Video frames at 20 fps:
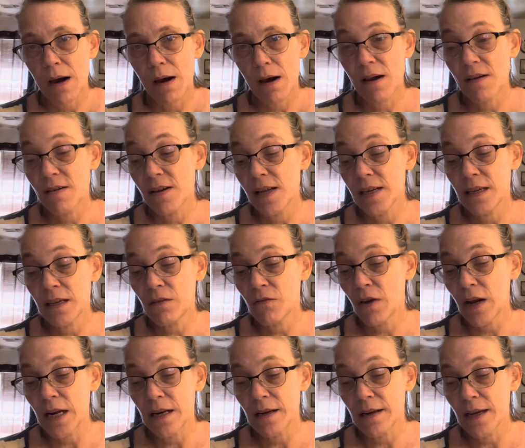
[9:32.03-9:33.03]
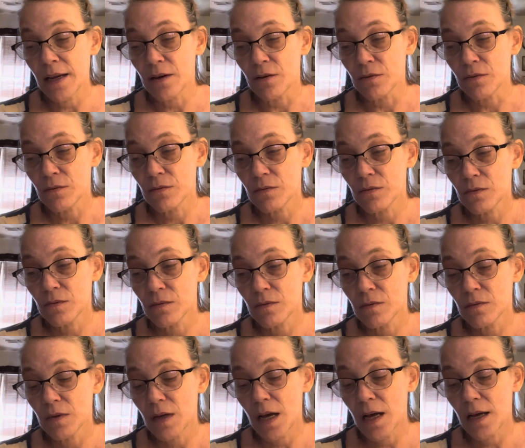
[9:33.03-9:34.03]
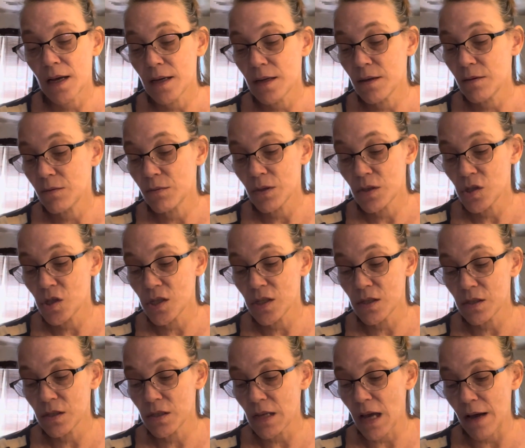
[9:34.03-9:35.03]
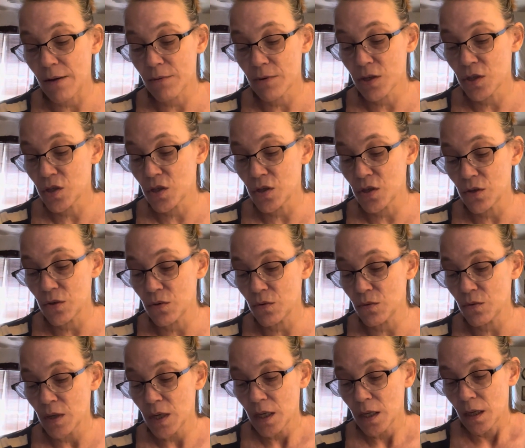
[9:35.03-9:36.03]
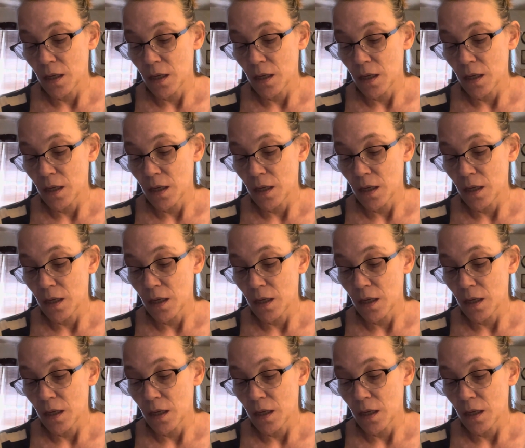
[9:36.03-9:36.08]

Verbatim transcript: I didn't write it down. I was just, I was too